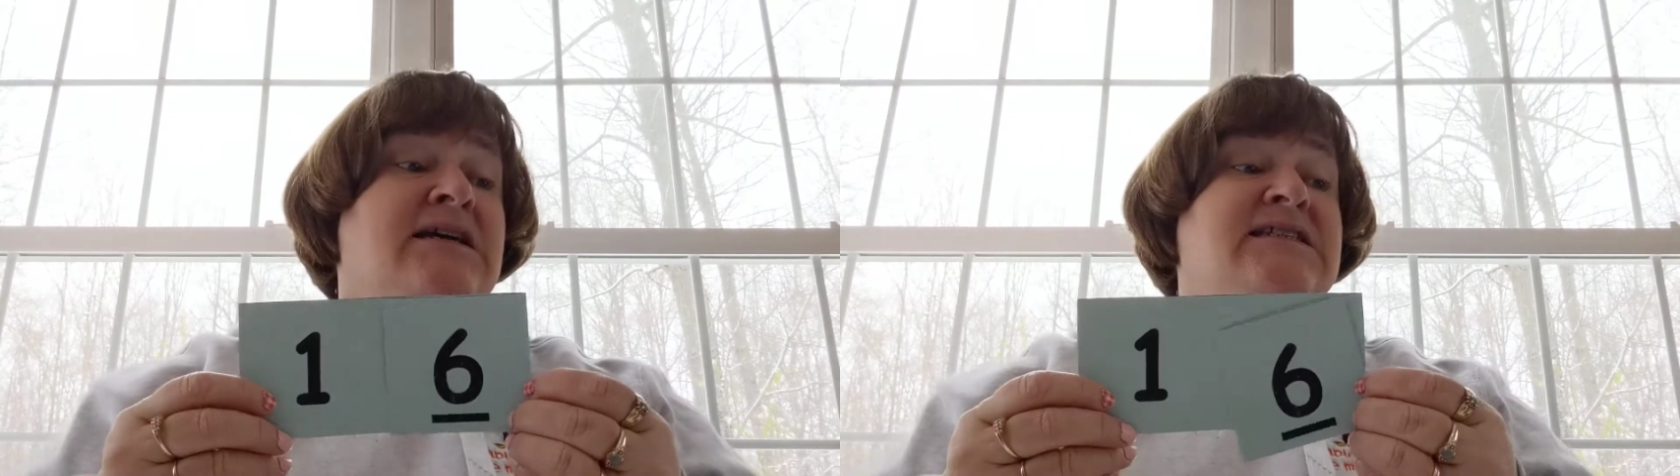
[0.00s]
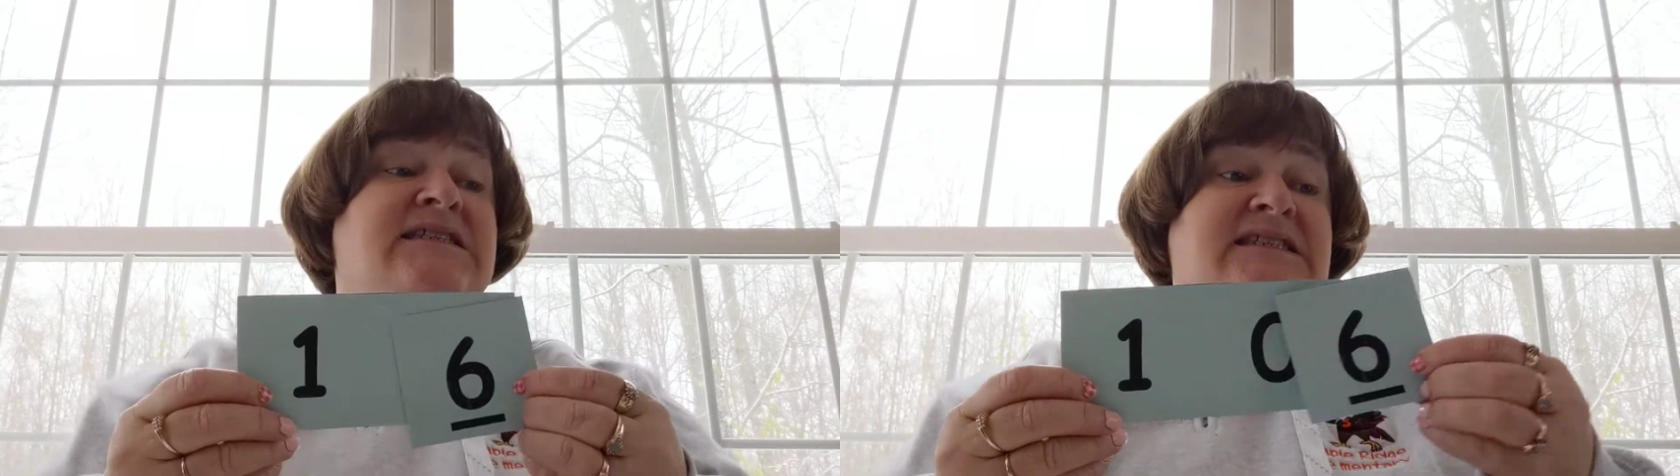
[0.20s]

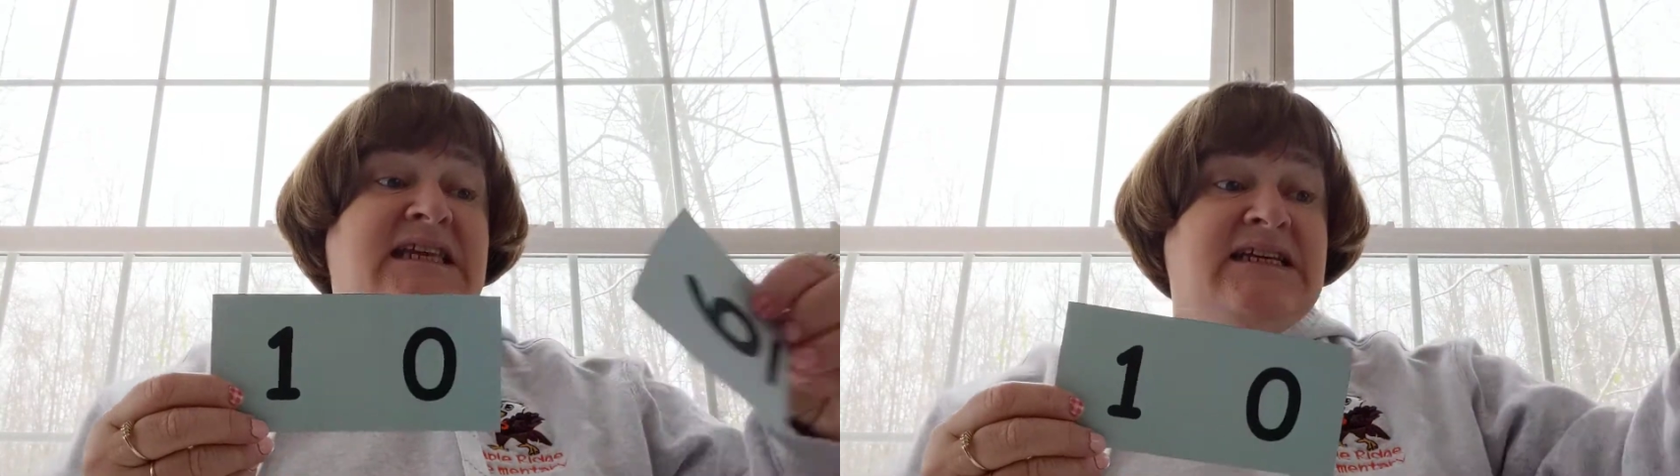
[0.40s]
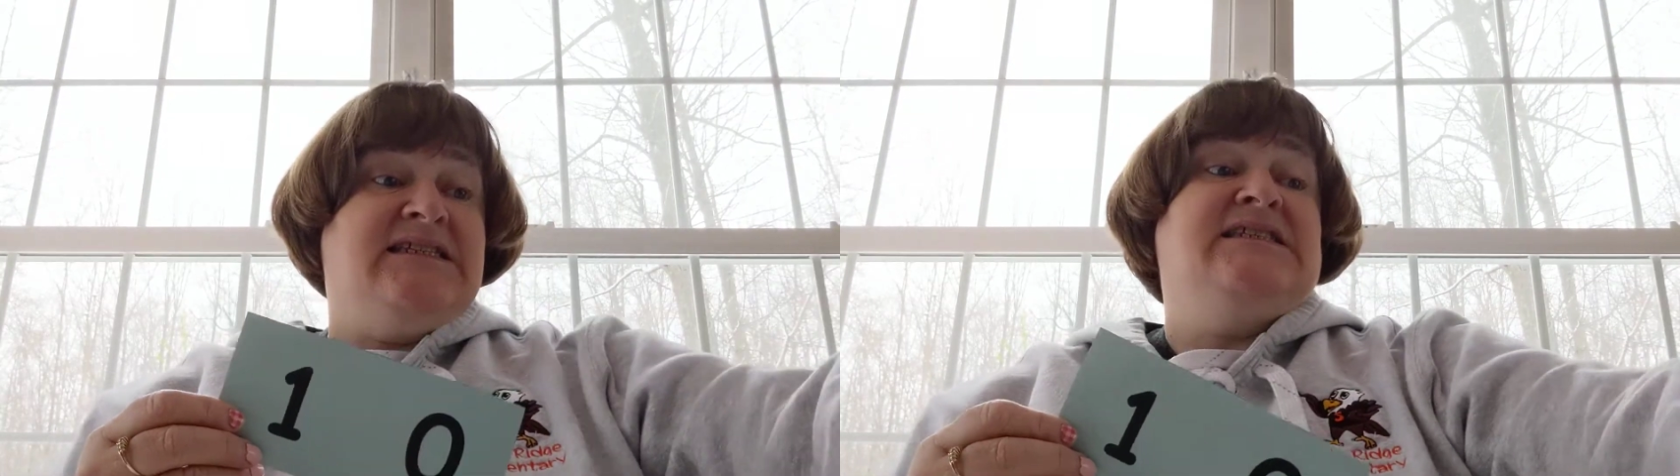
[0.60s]

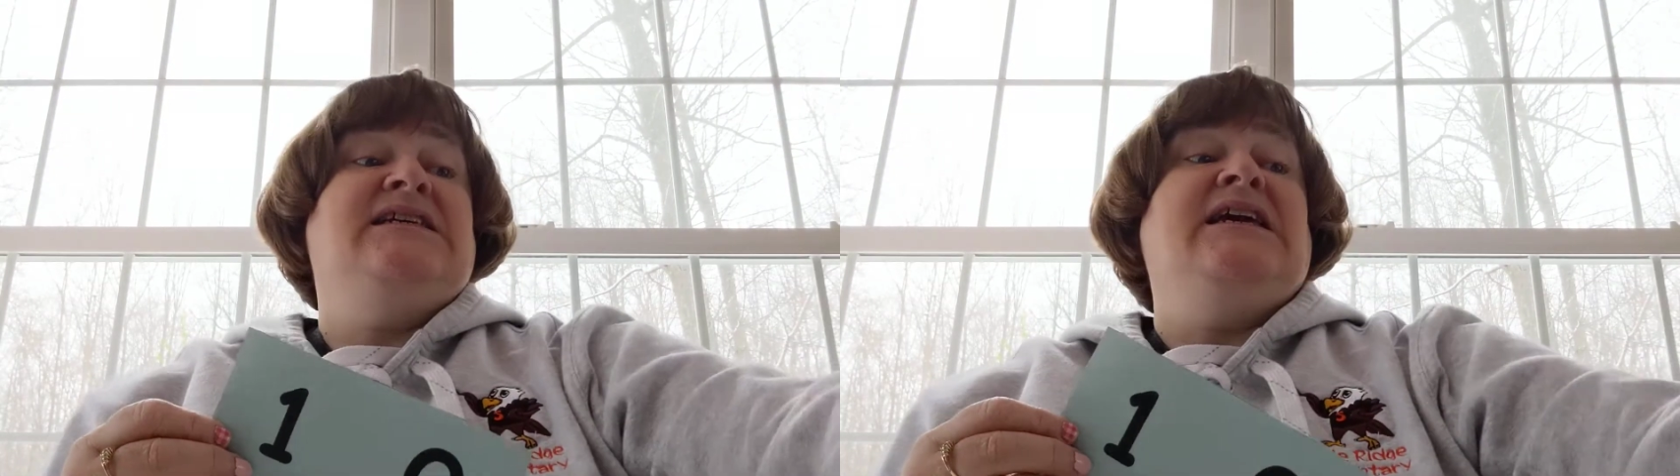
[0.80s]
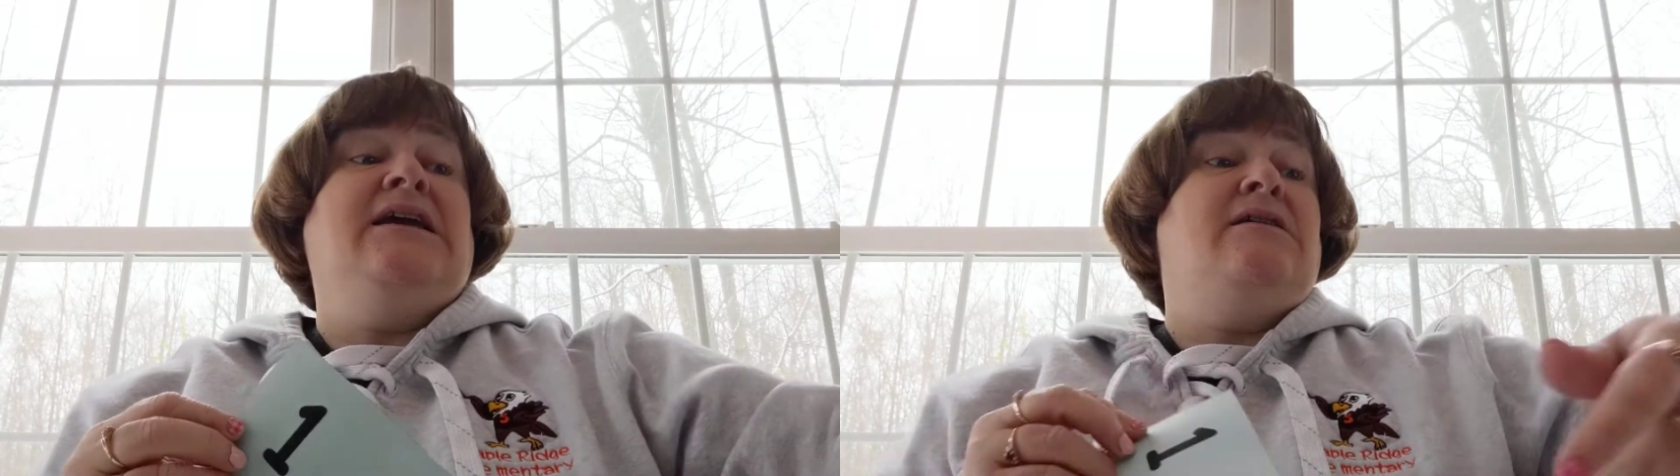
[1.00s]

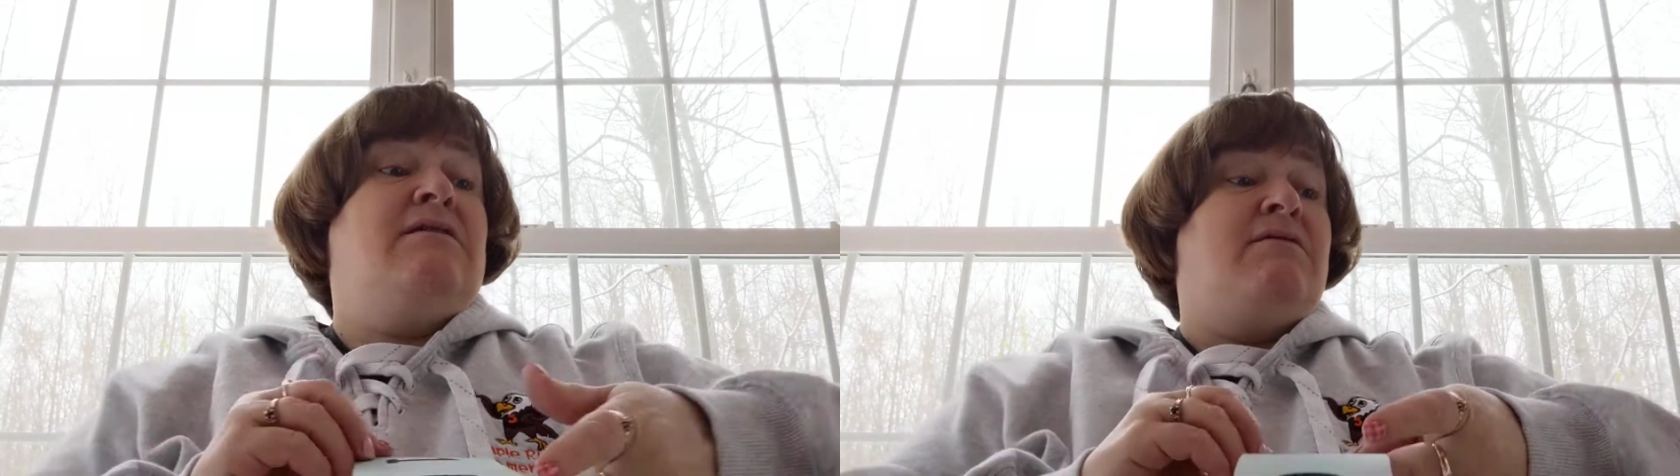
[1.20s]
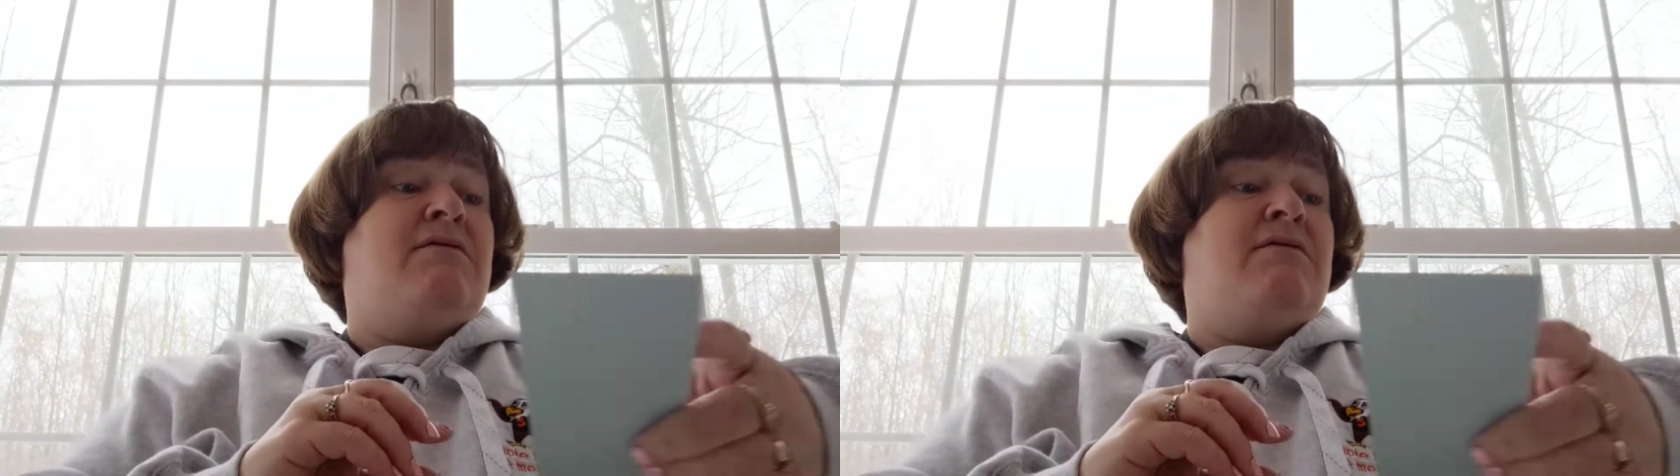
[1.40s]
16.